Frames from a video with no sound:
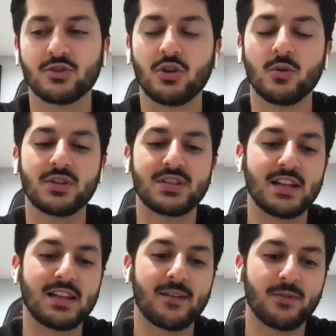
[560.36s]
So you would
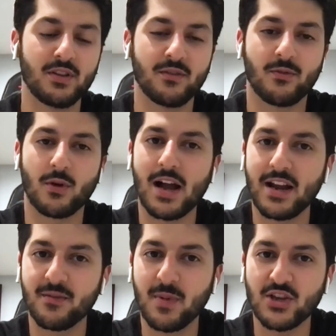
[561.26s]
say definitely the
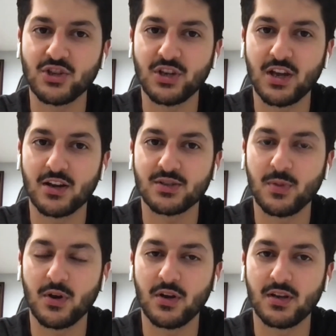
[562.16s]
variety of patient care
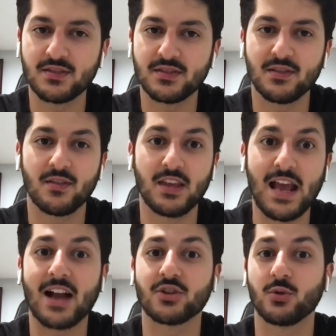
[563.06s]
experience, the
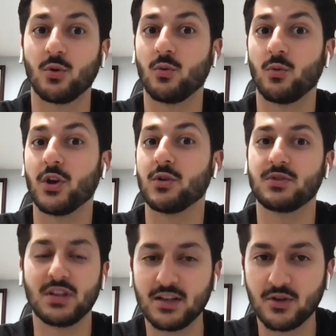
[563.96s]
actual what you
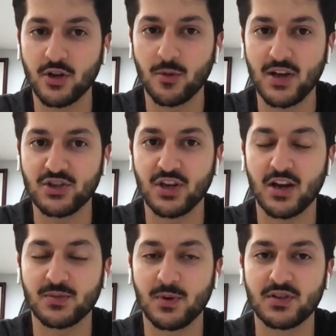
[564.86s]
did during your patient care
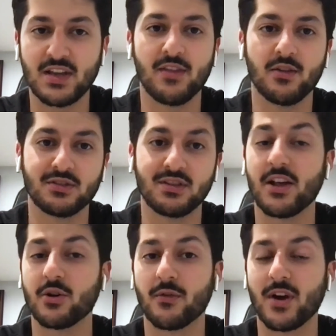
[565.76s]
experience, and those
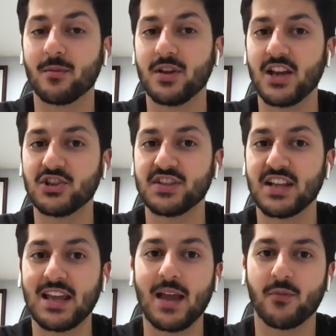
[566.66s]
letter of recommendations
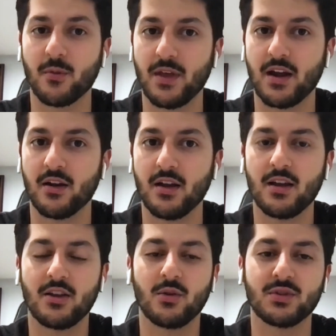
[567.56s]
that came from there,
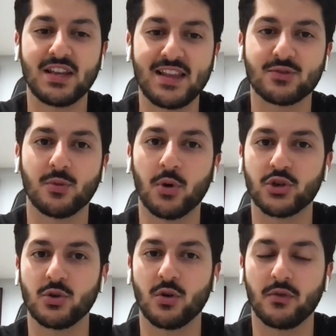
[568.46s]
you would say that's what
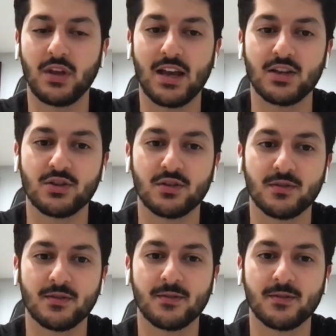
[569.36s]
pushed you over the edge?